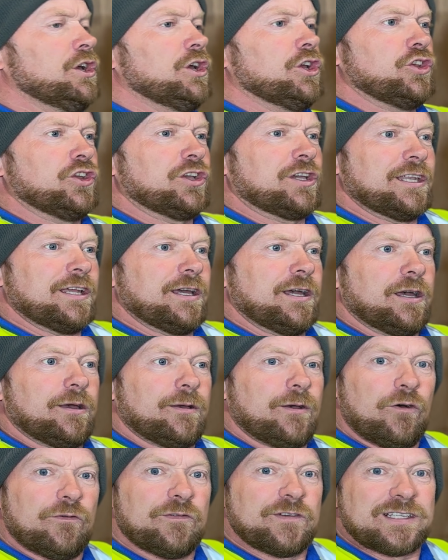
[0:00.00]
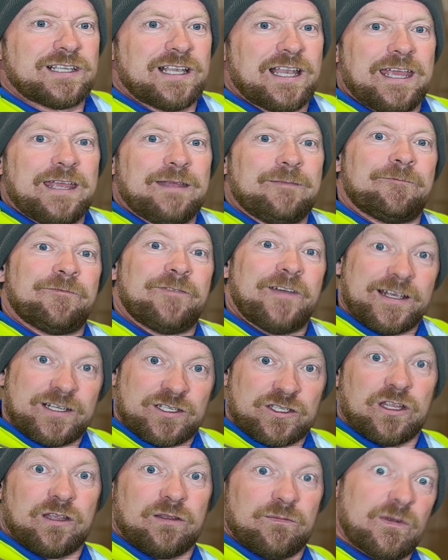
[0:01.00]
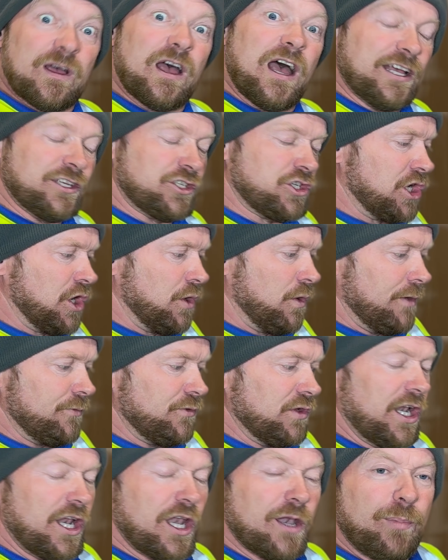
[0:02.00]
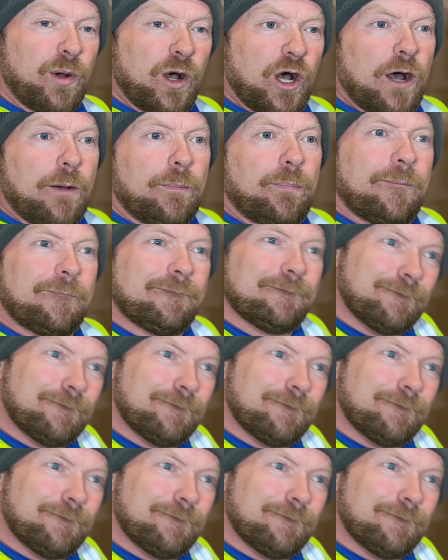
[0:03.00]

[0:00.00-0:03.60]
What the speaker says: You're going to obviously fix it as you go up. You'll hear the pop.